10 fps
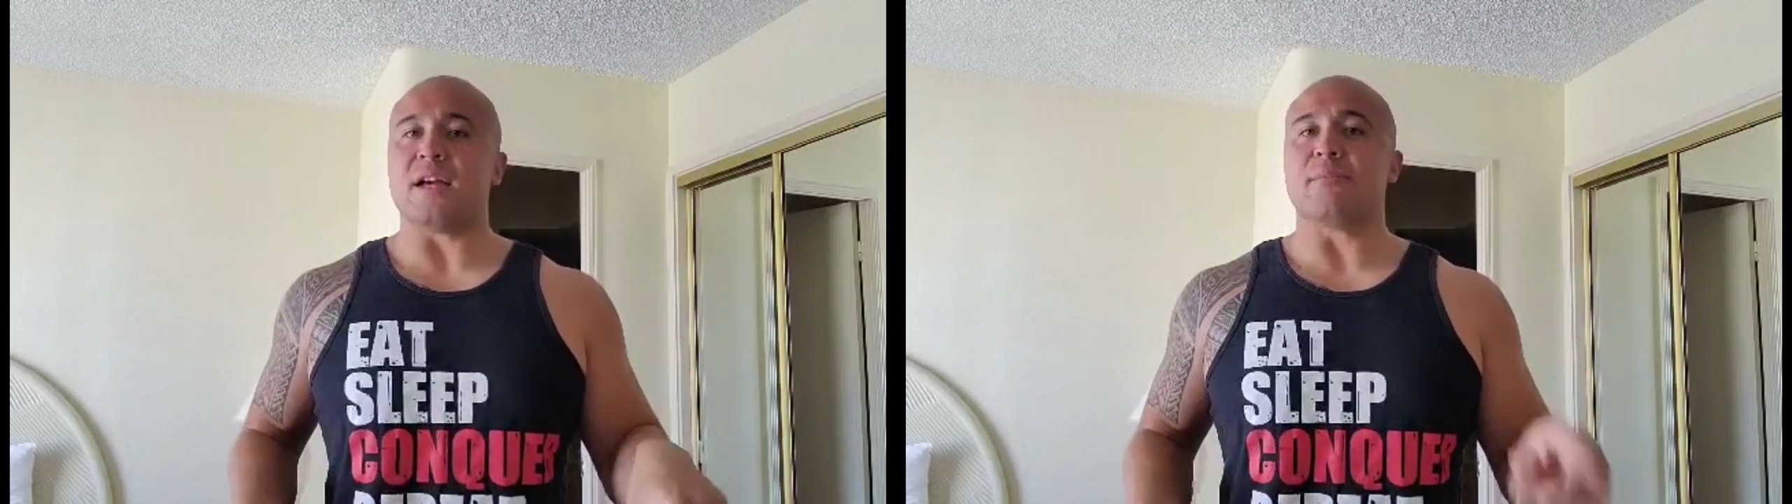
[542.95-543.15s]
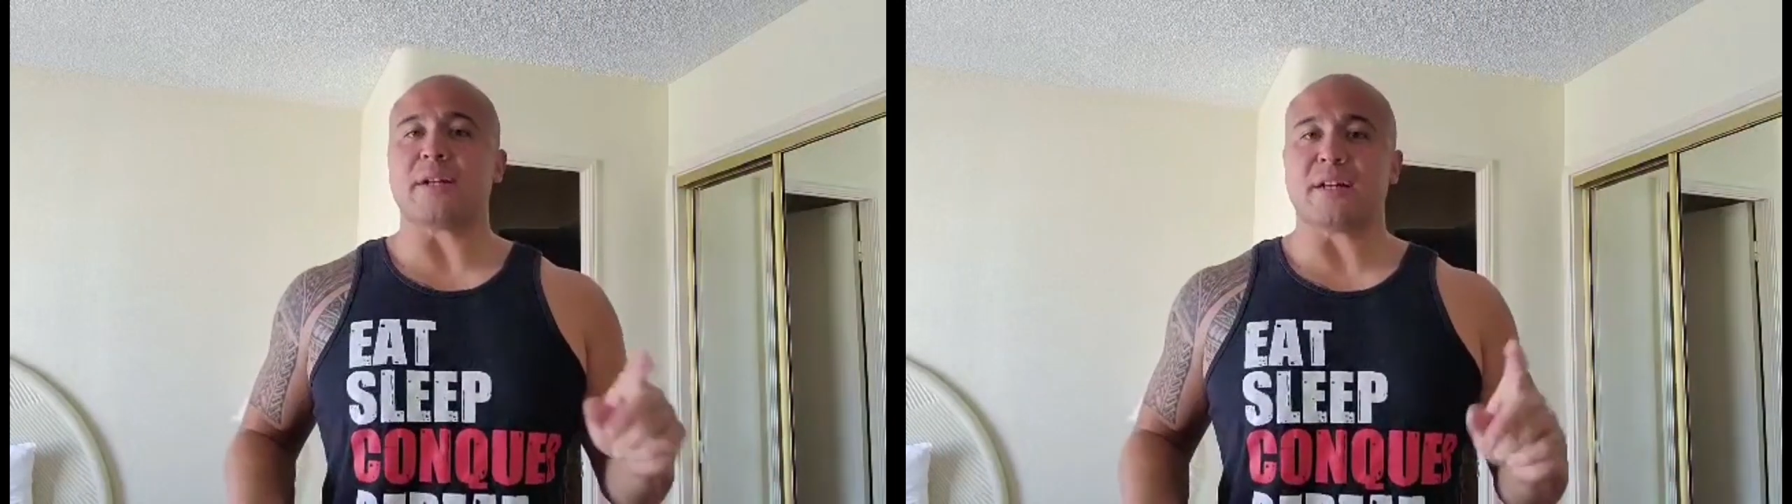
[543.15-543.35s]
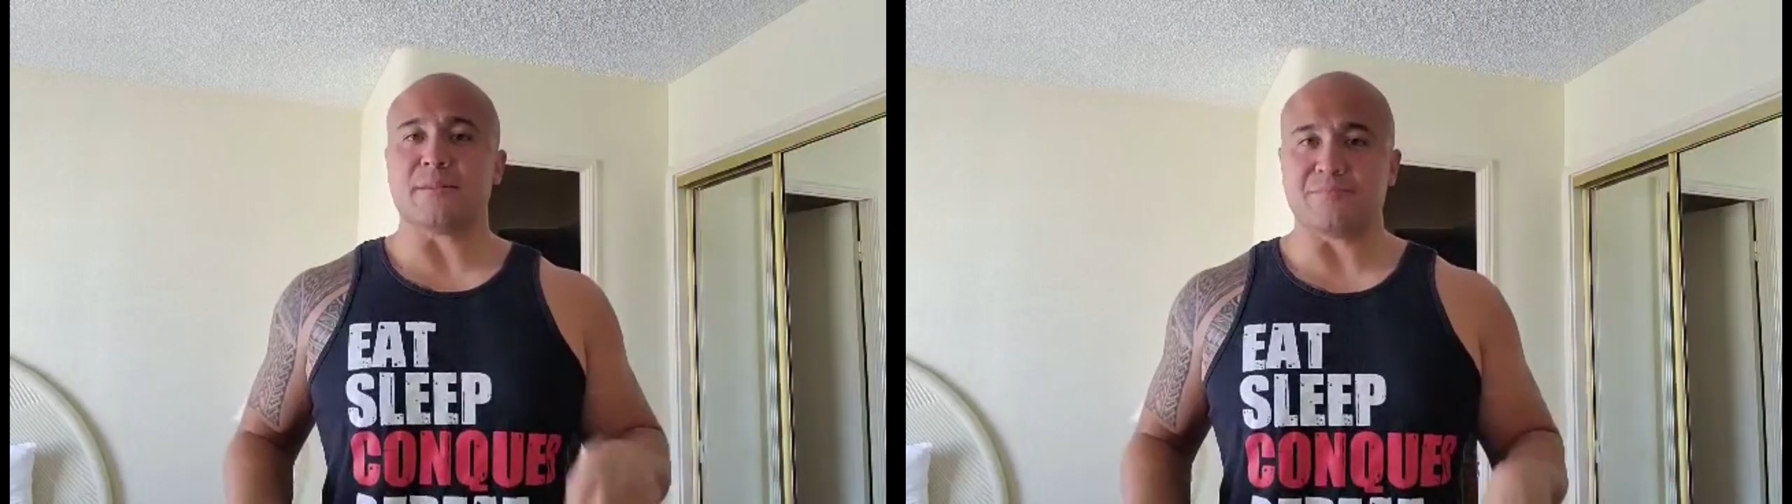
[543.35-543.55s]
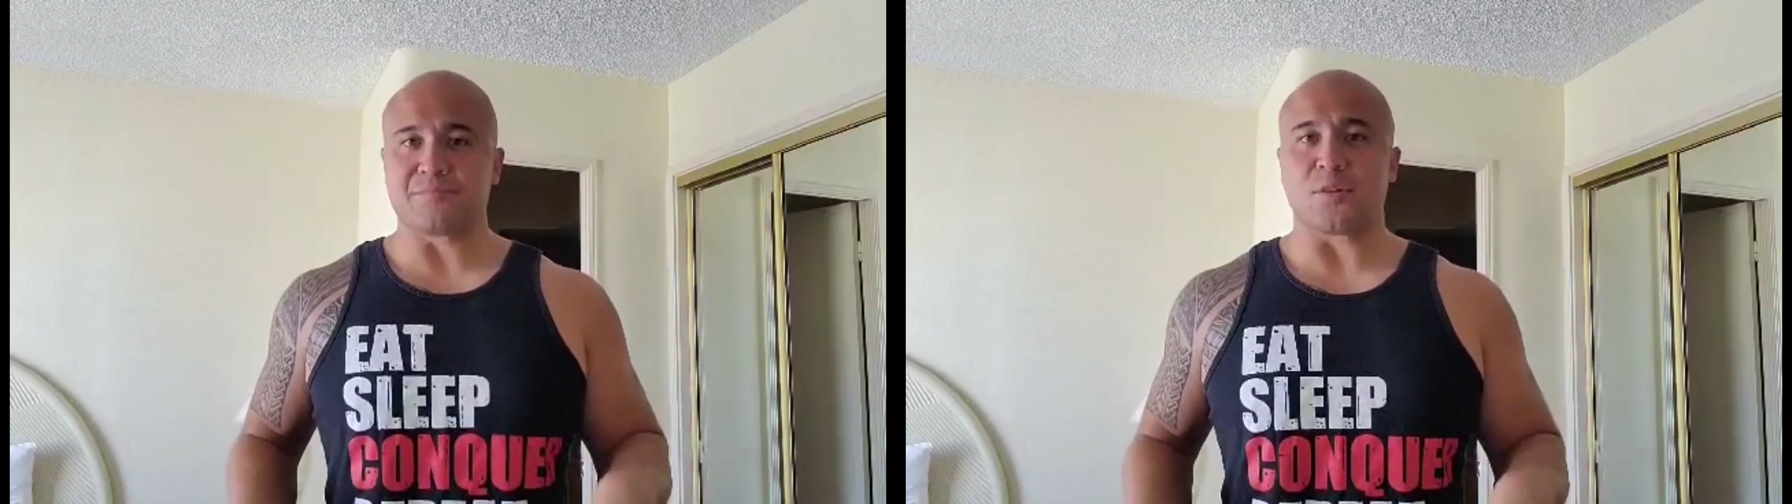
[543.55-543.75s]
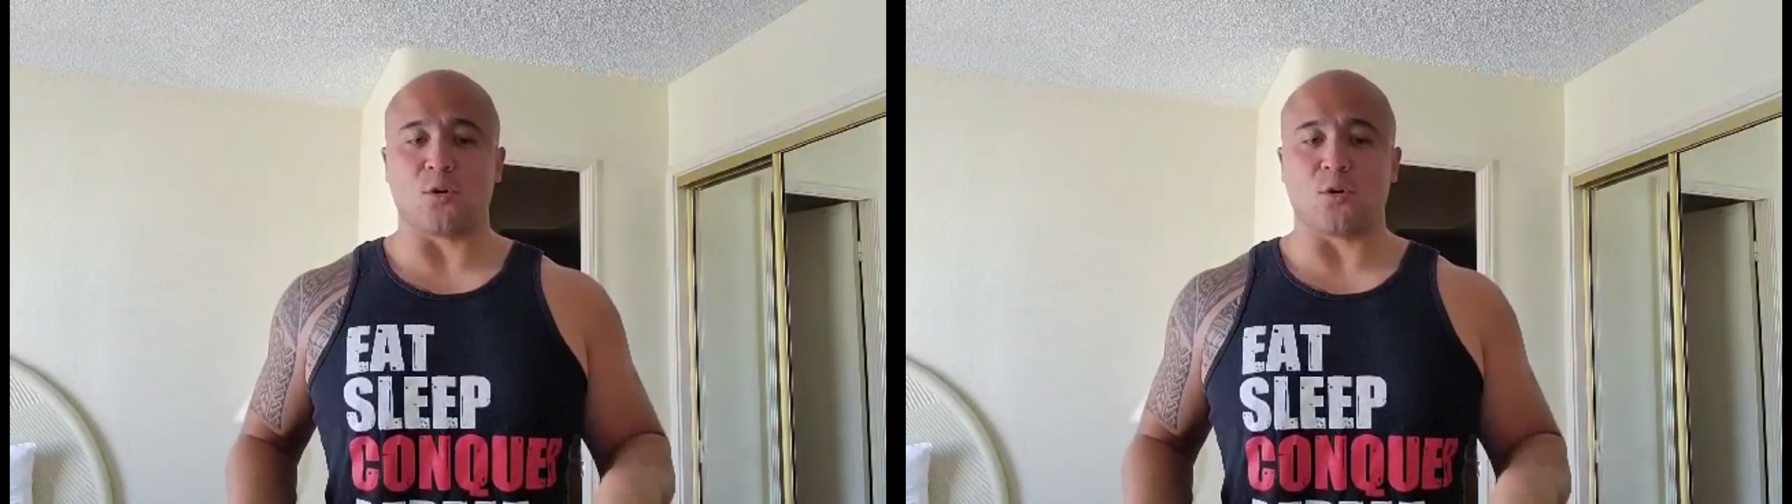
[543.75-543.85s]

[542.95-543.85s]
M&M,